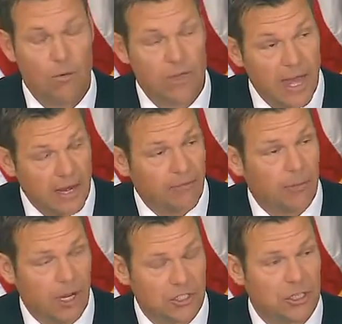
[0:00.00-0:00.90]
With that
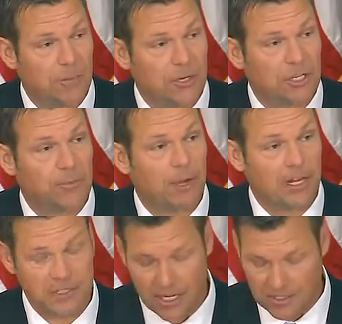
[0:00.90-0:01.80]
information, the
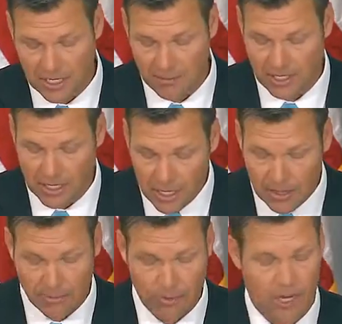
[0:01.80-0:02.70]
participating states can
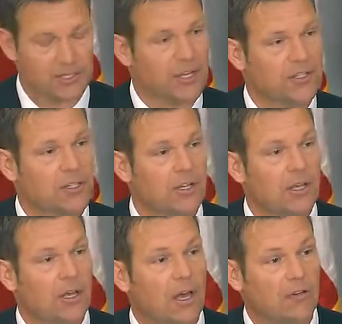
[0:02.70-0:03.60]
begin the process
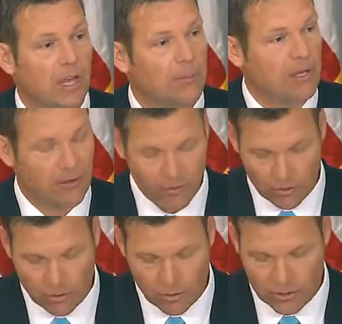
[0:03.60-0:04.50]
of keeping their
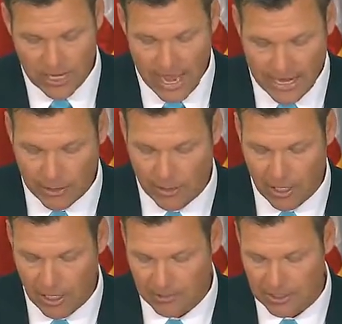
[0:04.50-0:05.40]
voter rolls
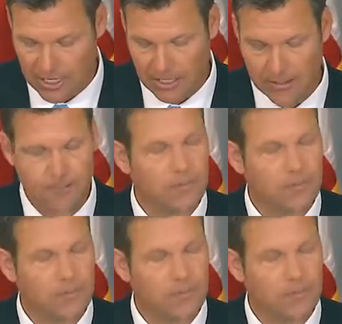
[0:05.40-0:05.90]
accurate and up to date.